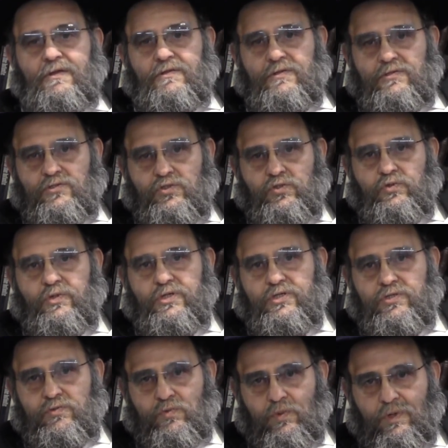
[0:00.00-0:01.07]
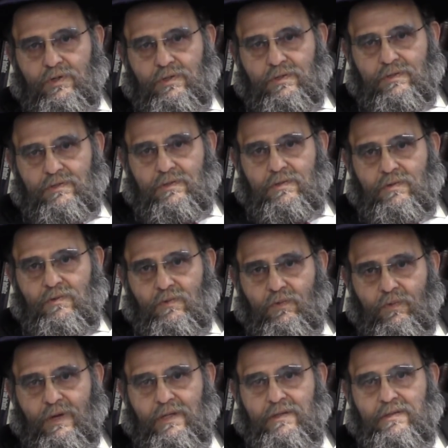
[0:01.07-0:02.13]
The Jewish world
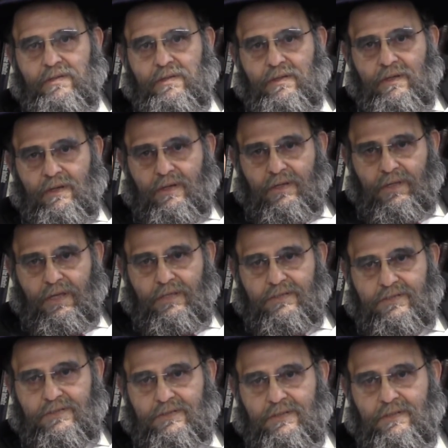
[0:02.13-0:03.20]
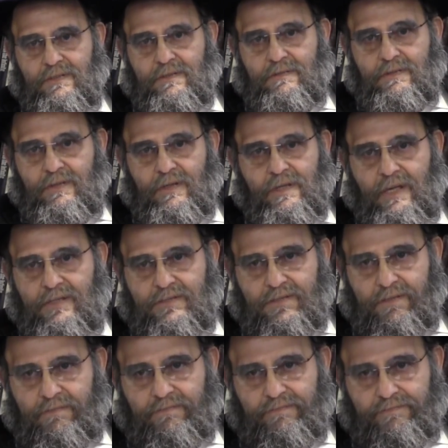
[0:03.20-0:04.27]
went against it,
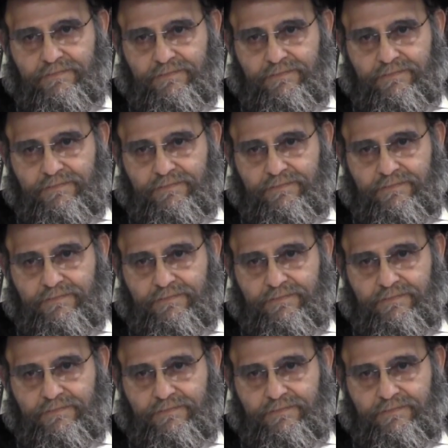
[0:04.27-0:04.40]
against him,